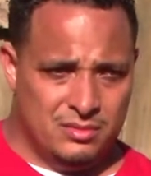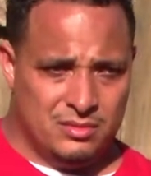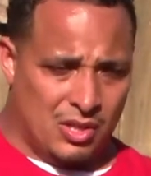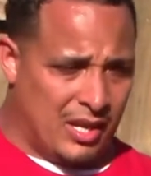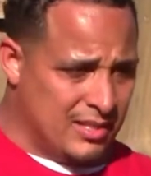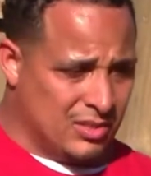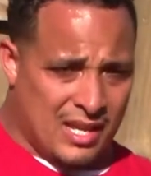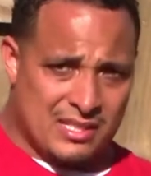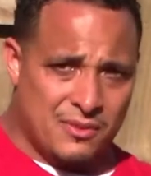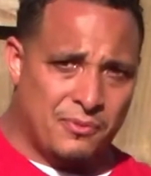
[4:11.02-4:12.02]
Okay, so
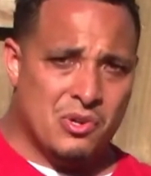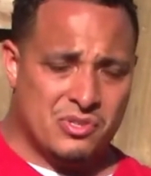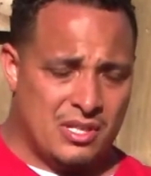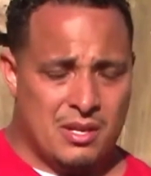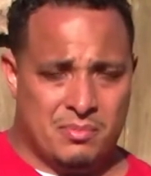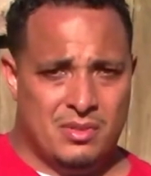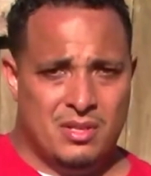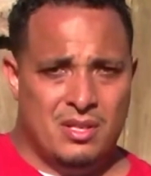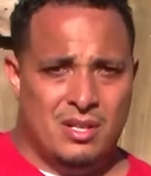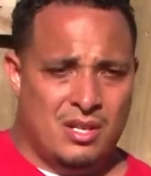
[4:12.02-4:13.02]
that's the first step,
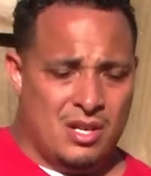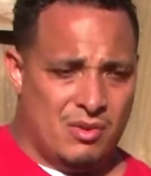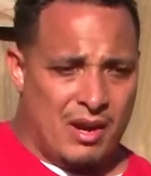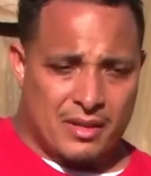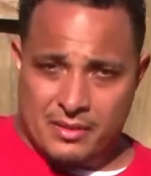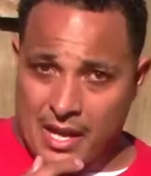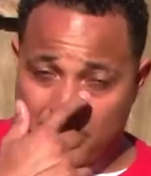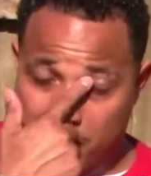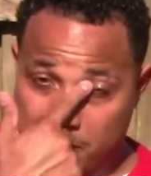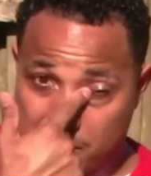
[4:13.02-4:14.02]
all right?
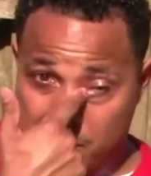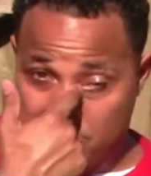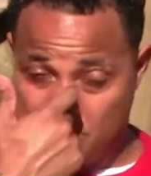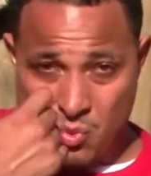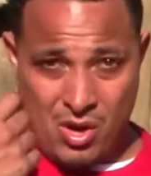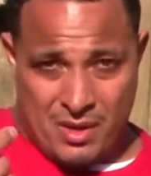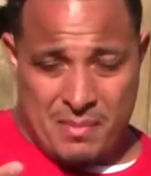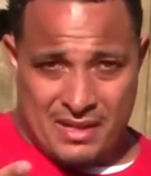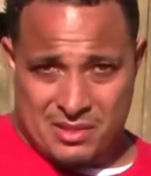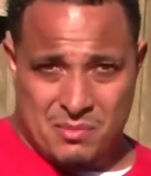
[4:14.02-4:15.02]
Now, you want to
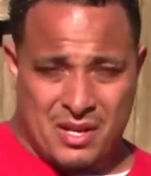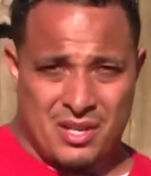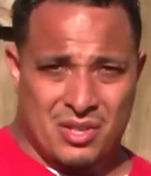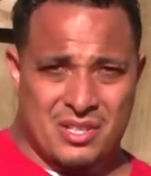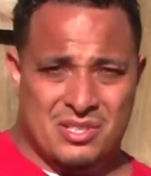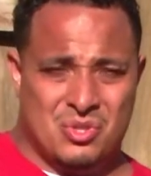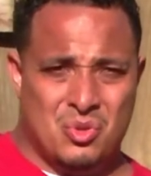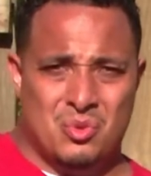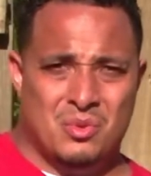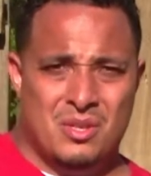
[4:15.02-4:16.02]
make some money on this
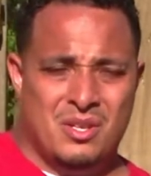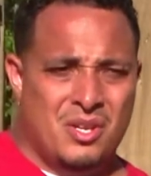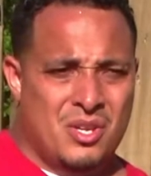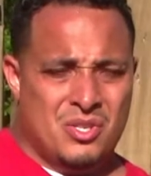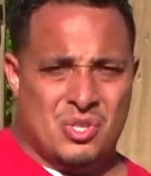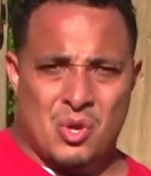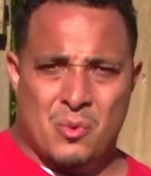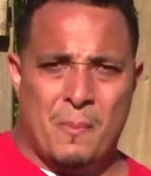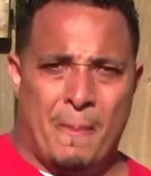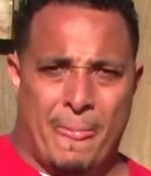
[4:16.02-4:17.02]
too. So,
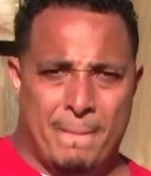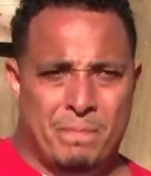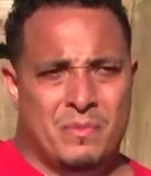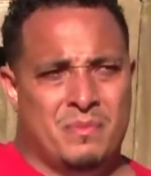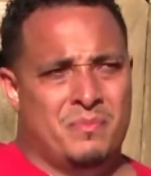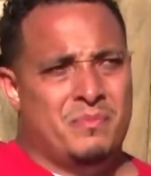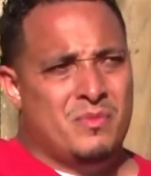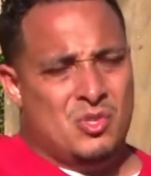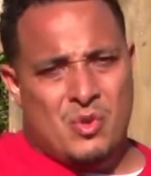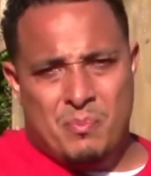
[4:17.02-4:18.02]

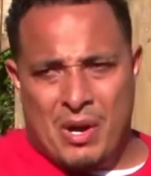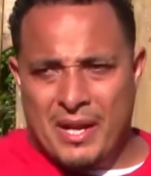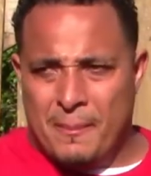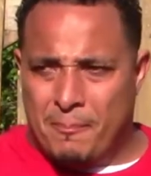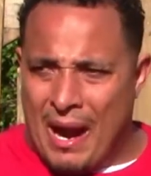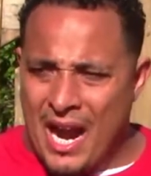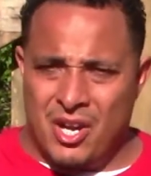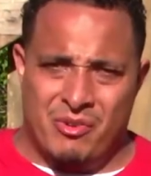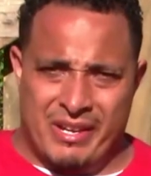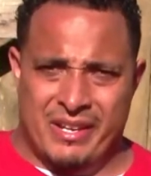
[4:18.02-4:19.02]
you bring a
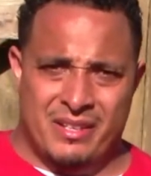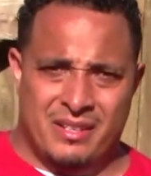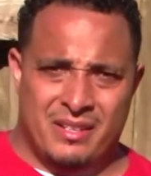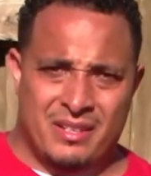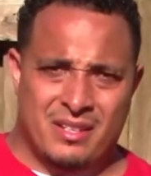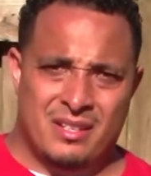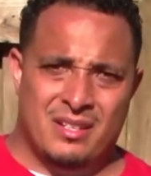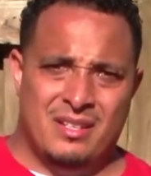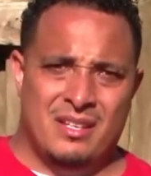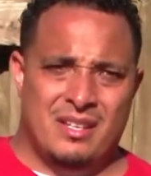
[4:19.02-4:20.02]
buyer in
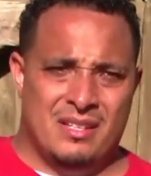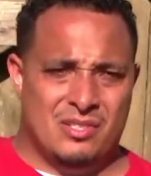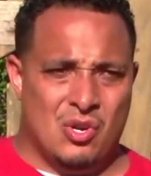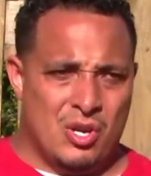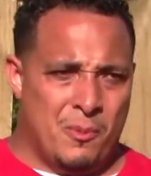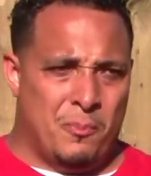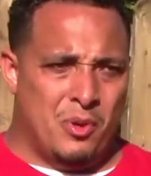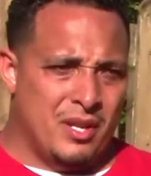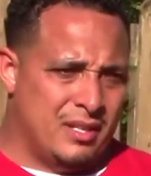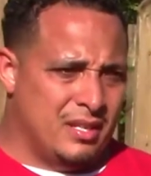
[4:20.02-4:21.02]
that's going to put